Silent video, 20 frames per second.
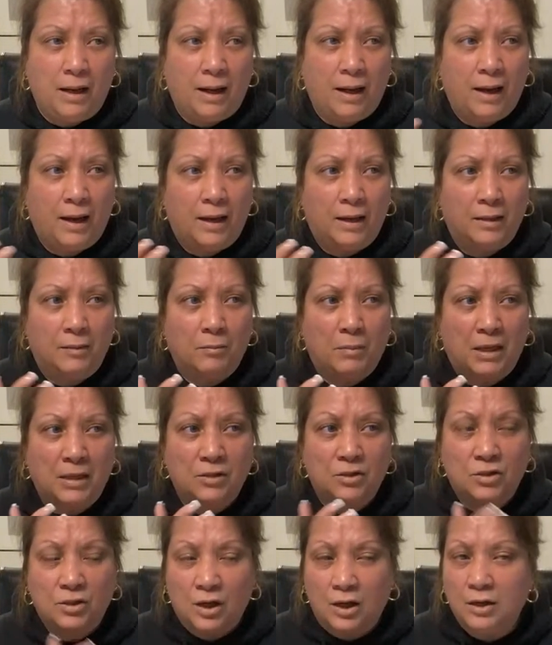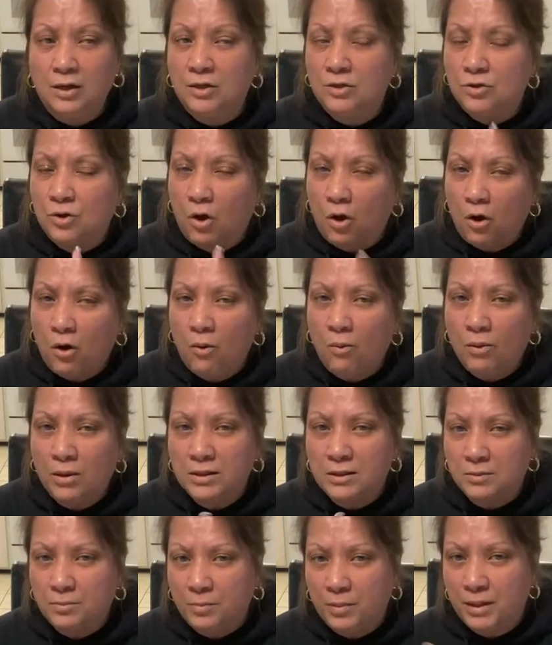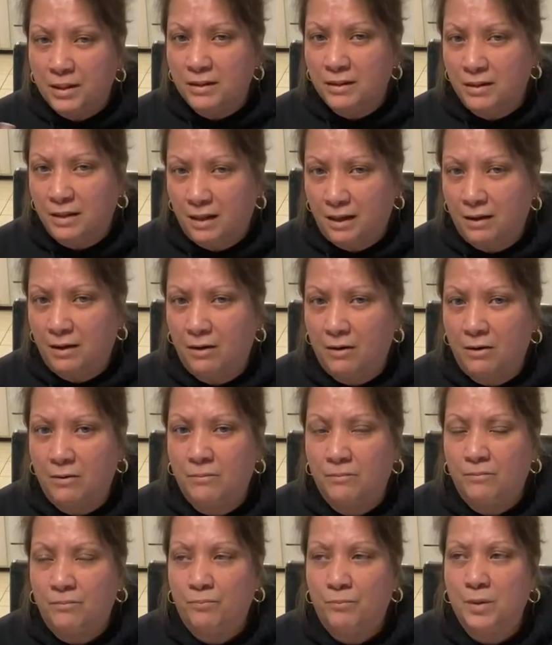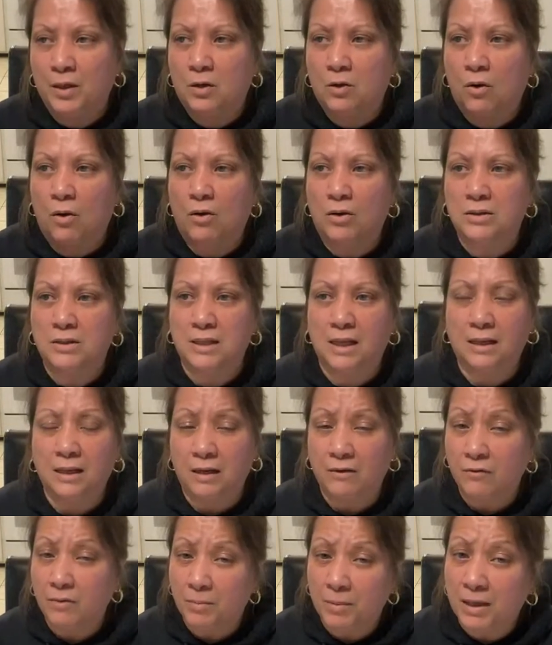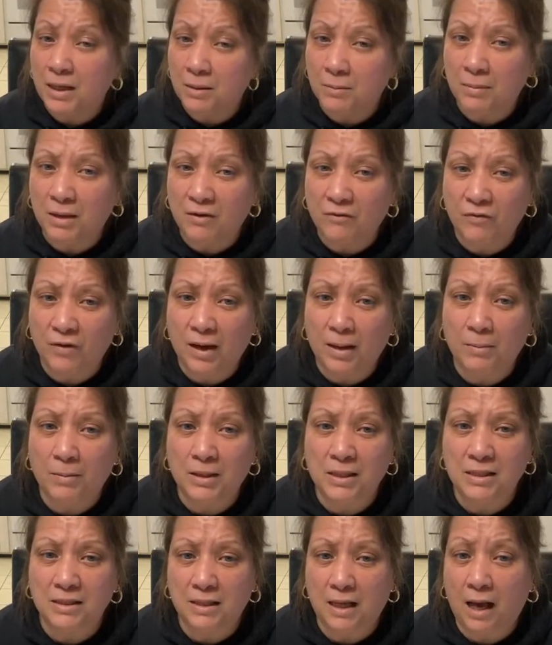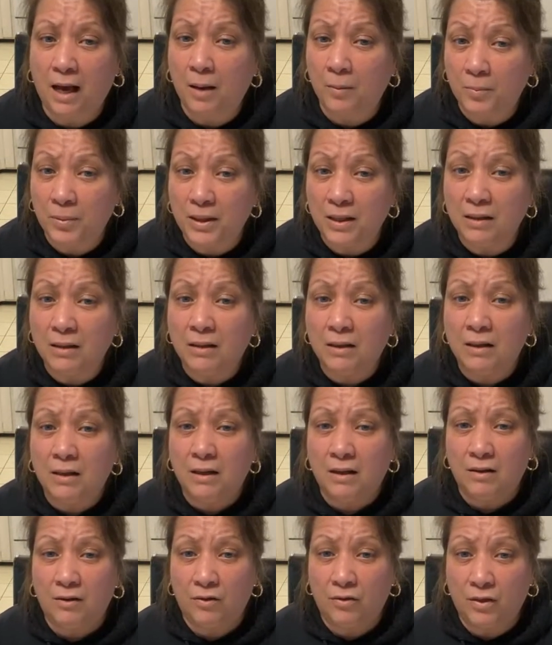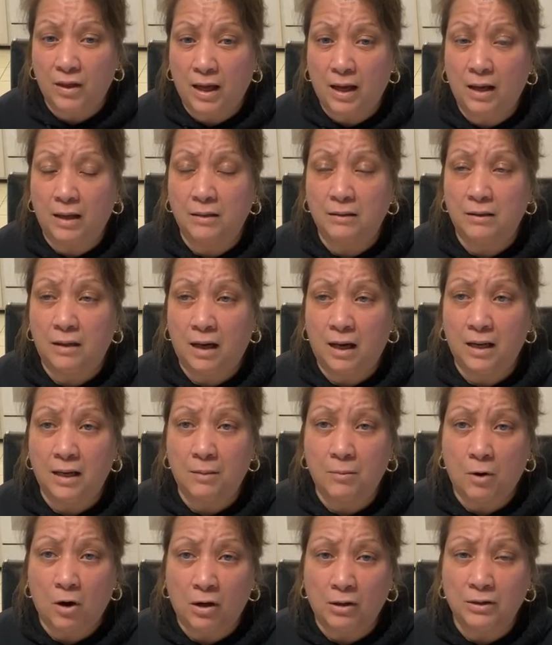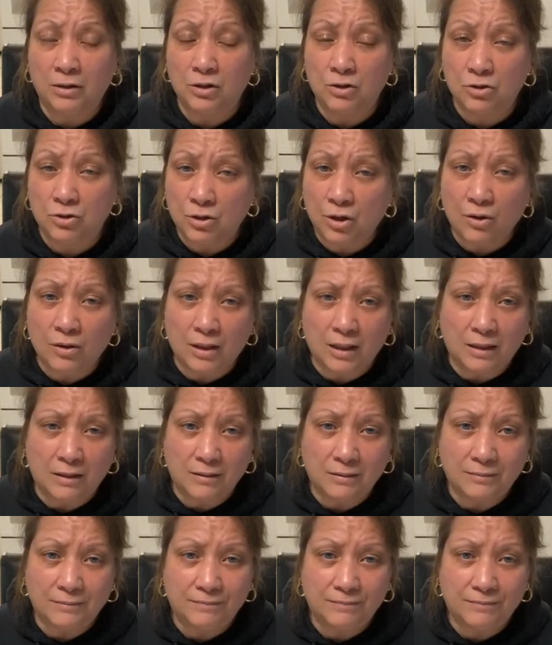And my son has always been there because not everybody in my family is happy that I am on this journey.